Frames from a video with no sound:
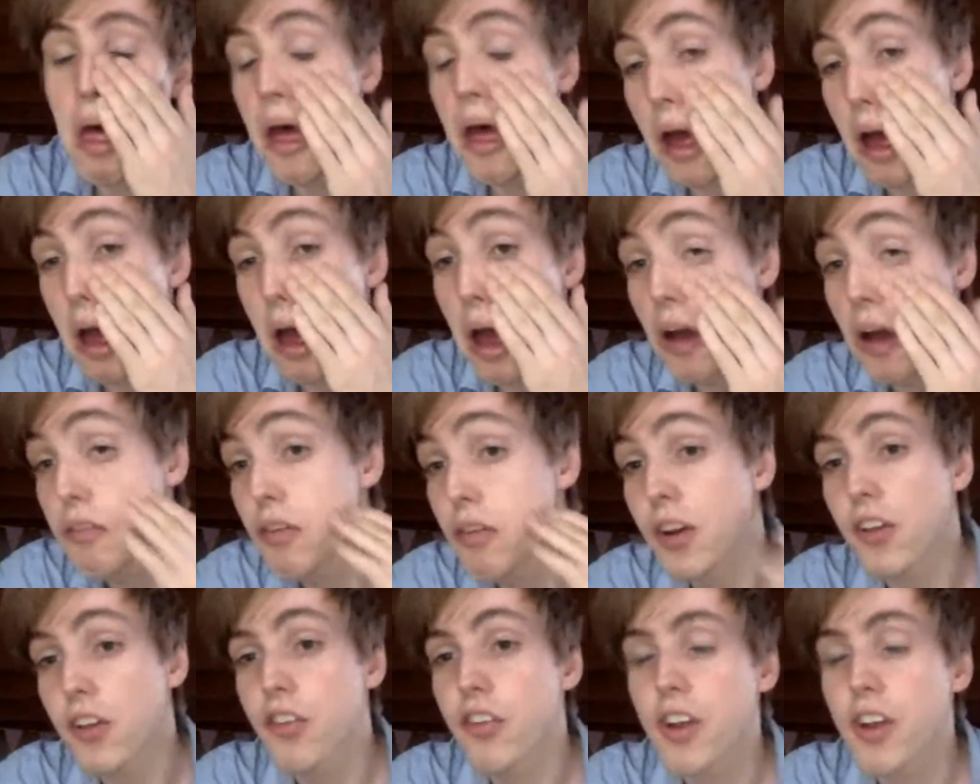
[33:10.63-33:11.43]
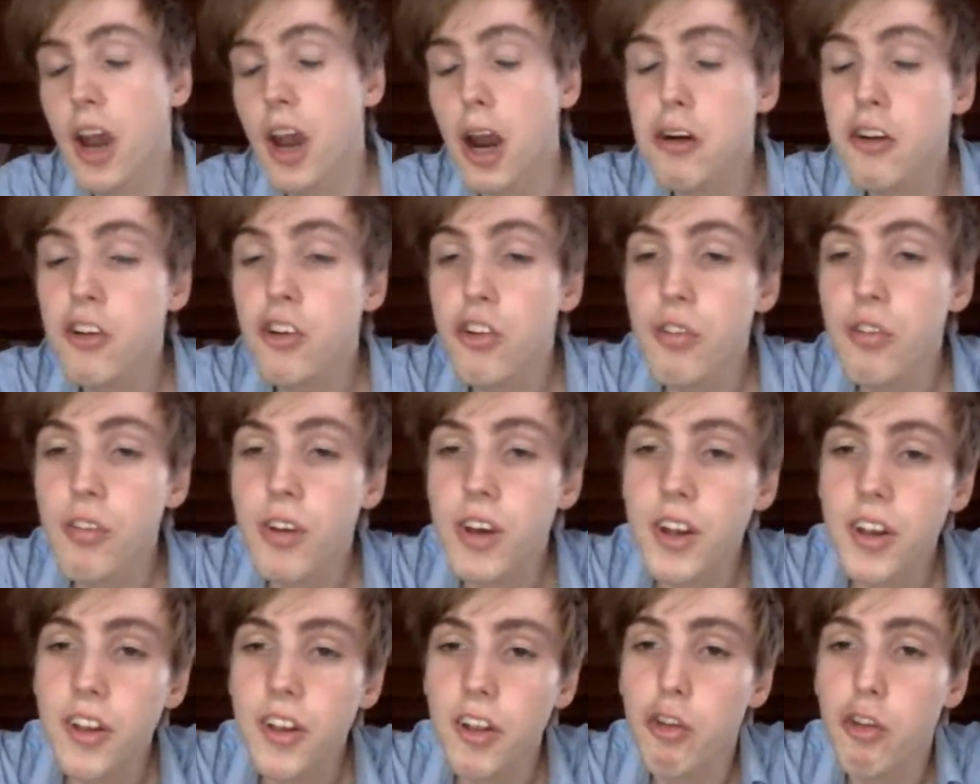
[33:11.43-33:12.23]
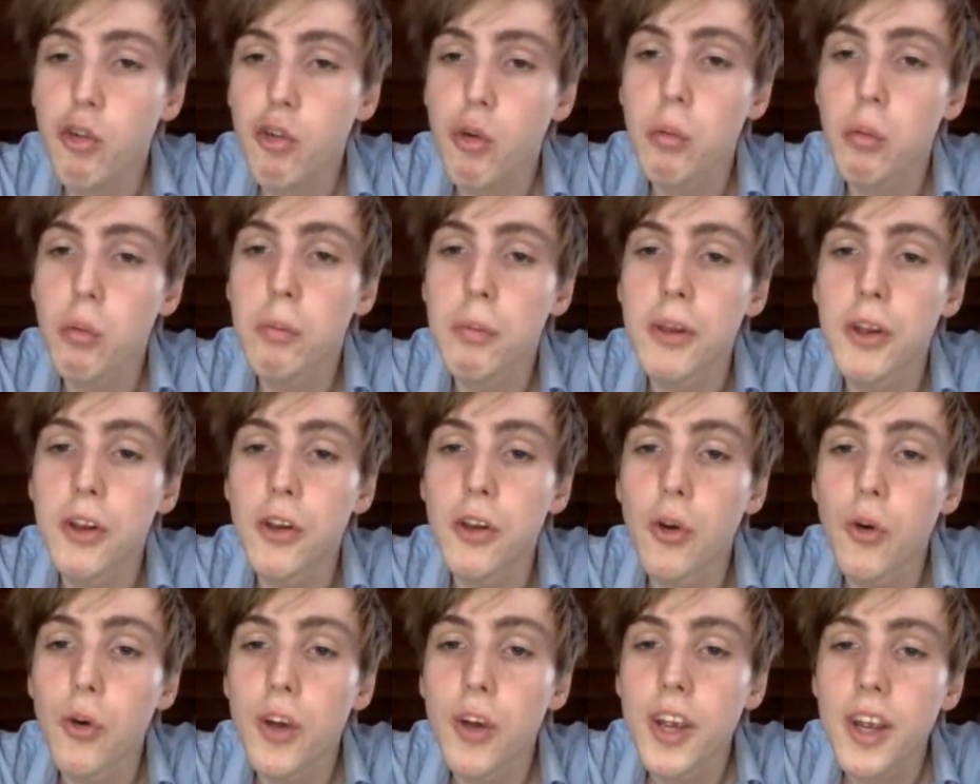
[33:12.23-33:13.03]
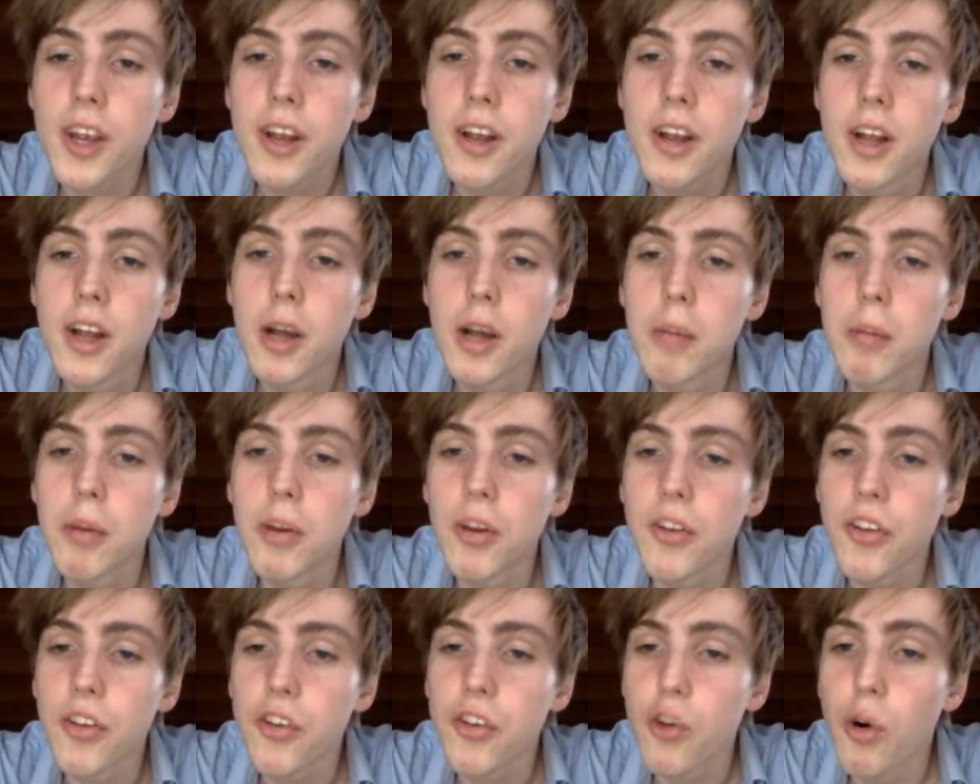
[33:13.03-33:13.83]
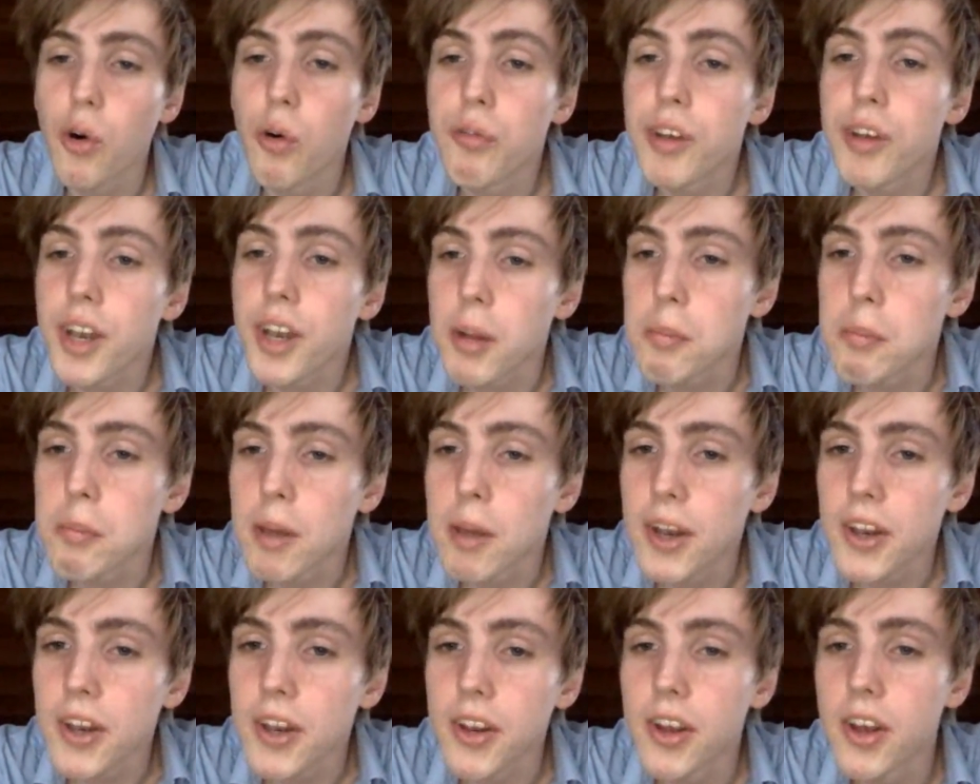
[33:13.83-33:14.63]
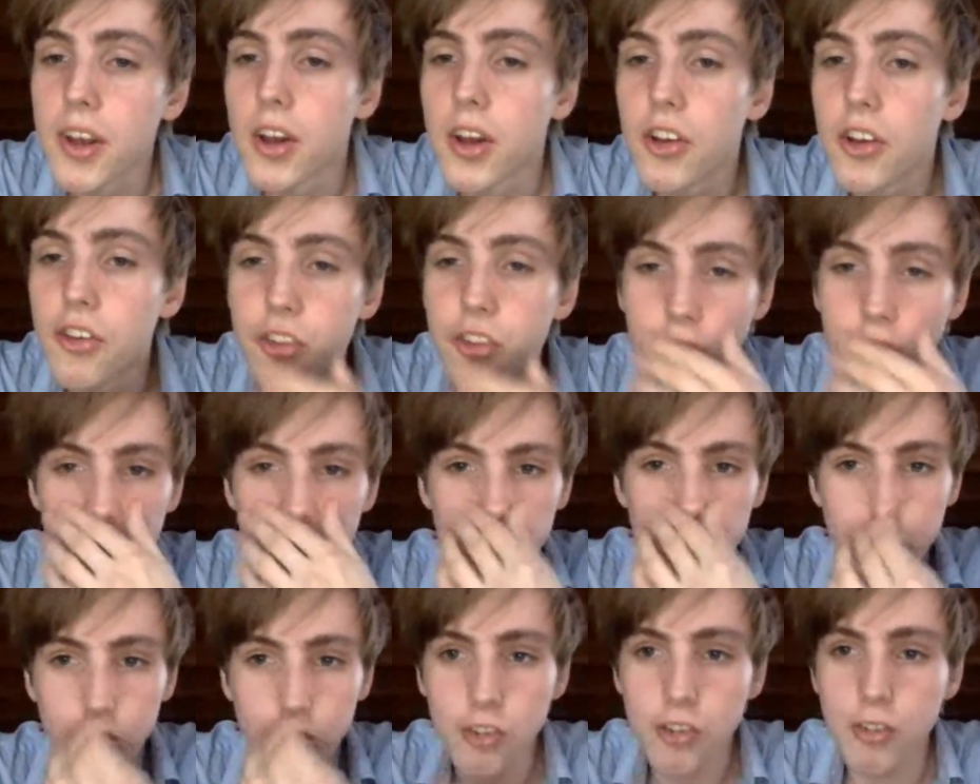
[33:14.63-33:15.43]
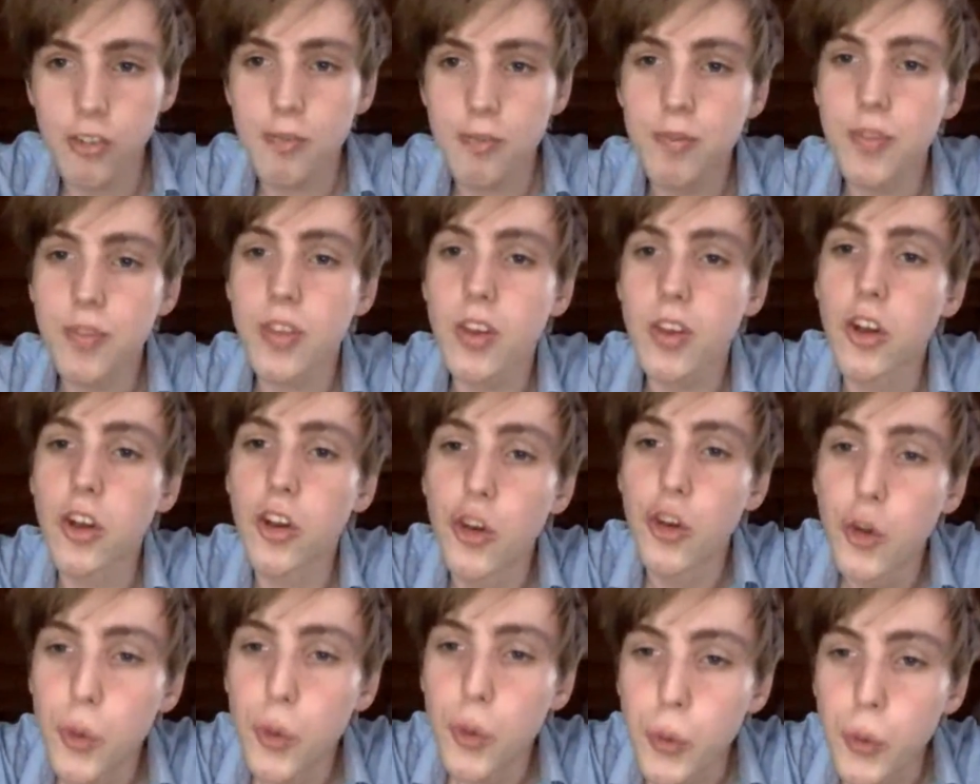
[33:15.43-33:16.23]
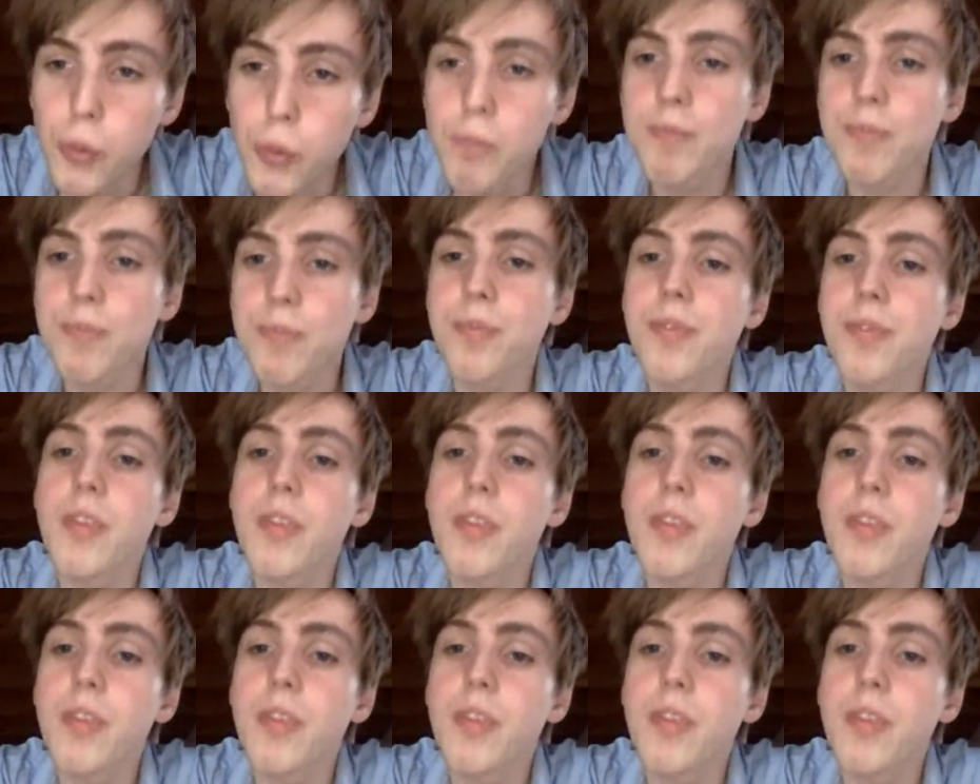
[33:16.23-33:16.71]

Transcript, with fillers: Uh, I think that's a cowardice way. It can sometimes be annoying, but it is something that many judges do.